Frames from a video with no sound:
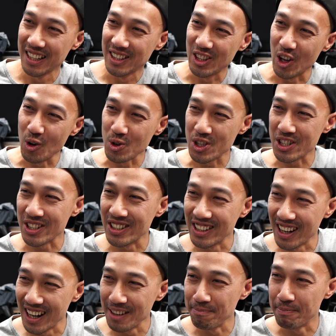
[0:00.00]
no shirt
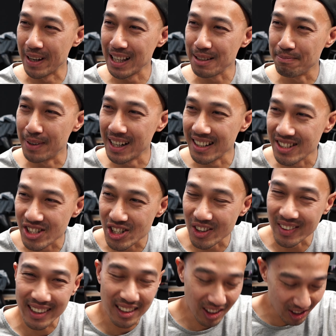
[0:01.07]
on, belly button
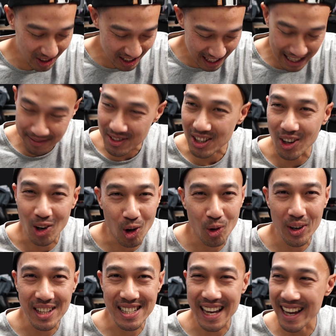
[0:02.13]
showing the whole time. It's cold
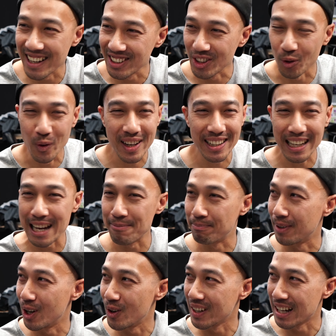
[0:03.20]
as hell. The wind kept
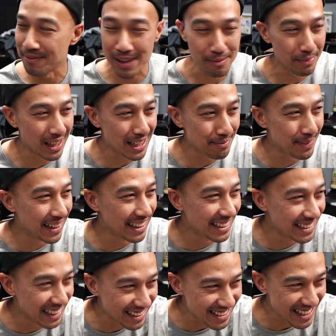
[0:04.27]
blowing at my belly
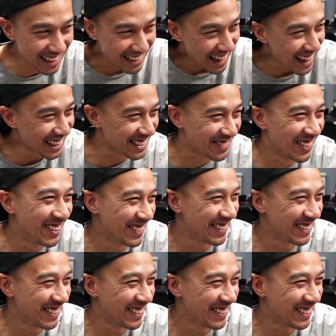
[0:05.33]
button. I was like, damn.